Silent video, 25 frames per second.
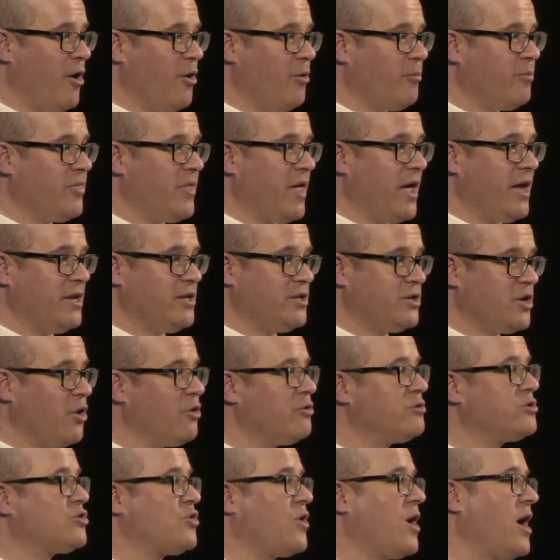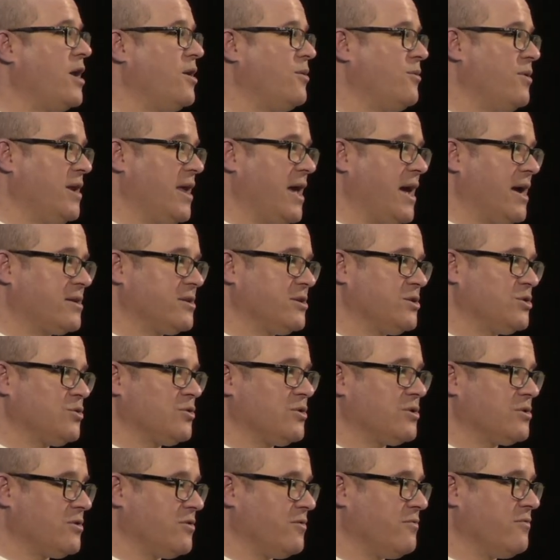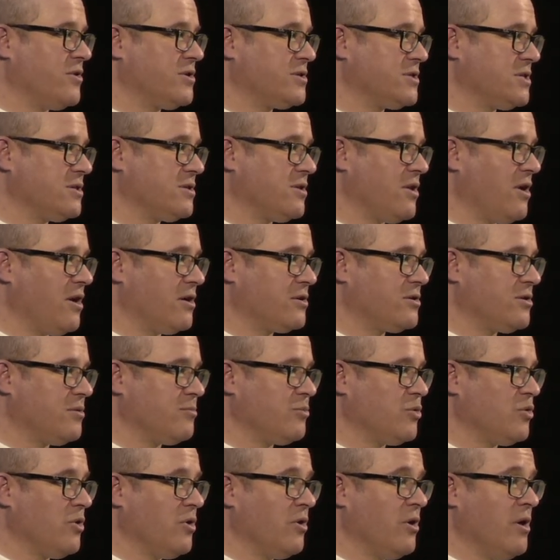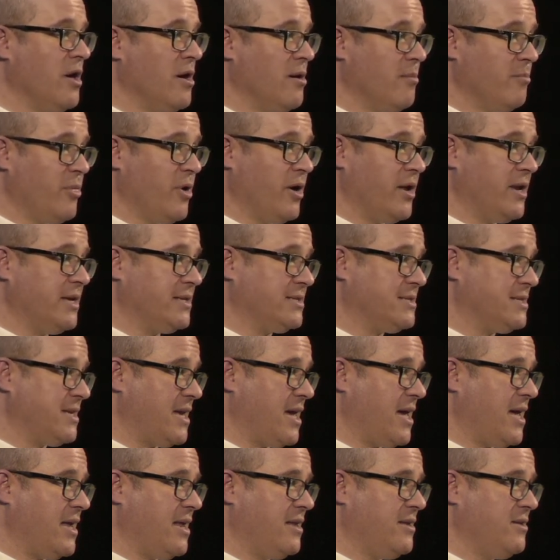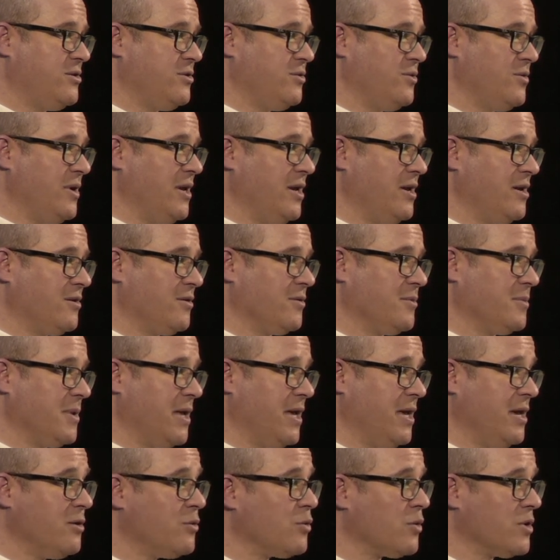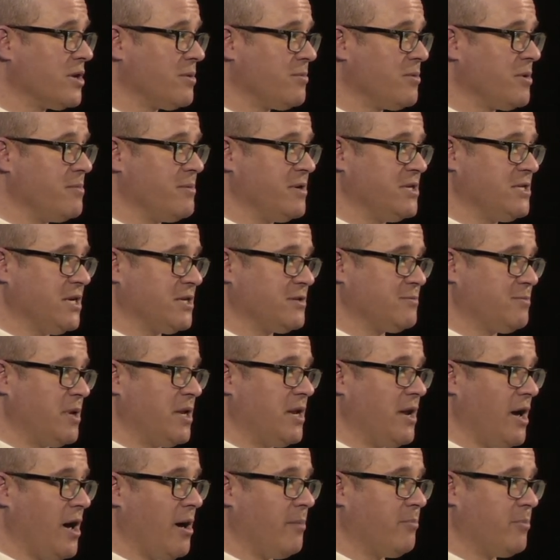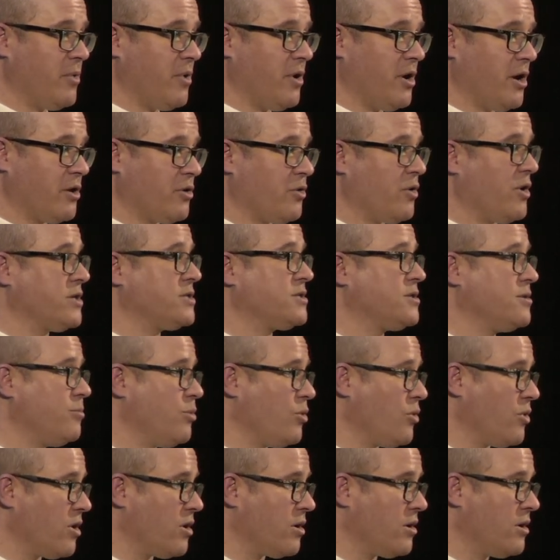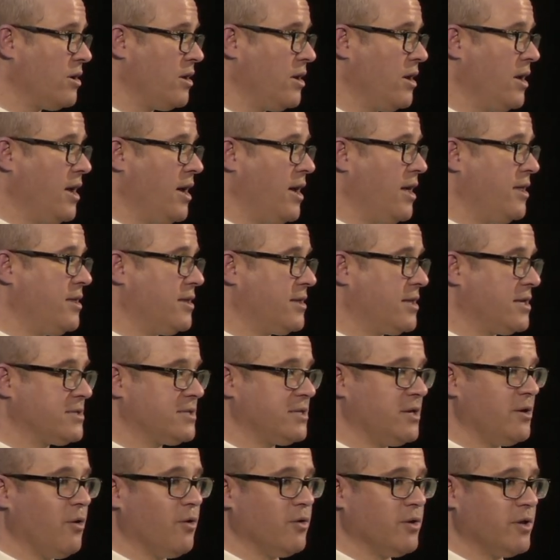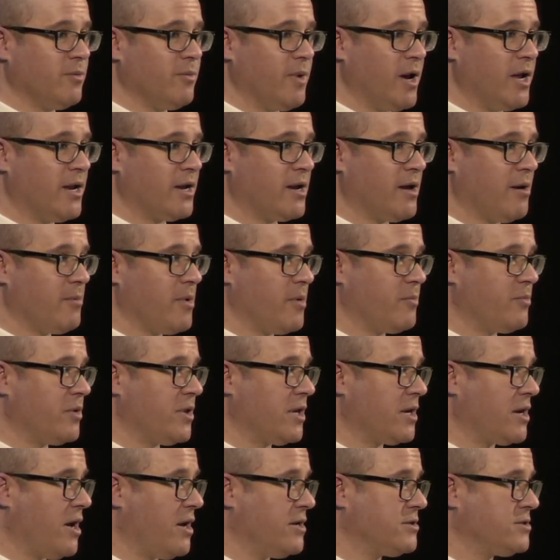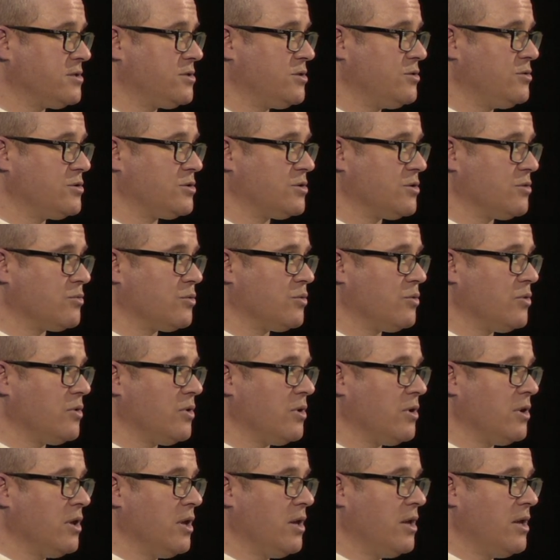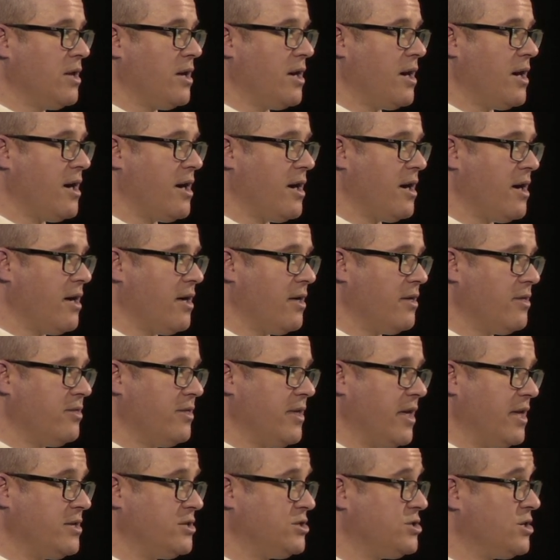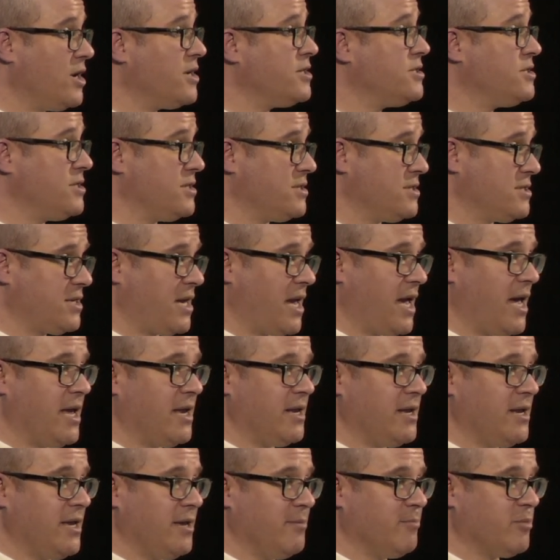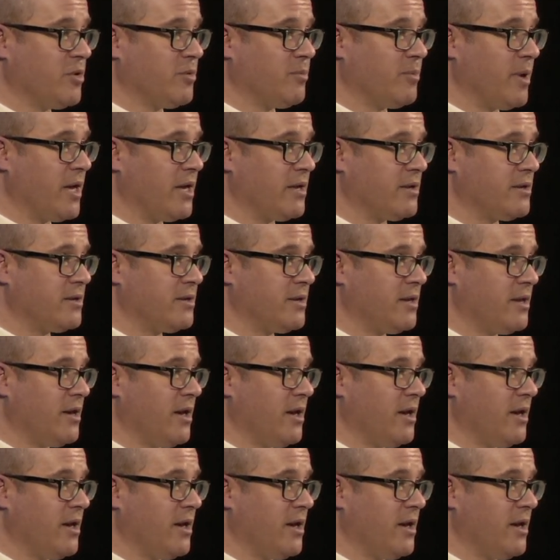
hope they don't try to enact a short-term versus long-term rule, but instead do equilibrium adjustment up across the board. I think that's the only way to come up with a constitutional rule that judges can implement.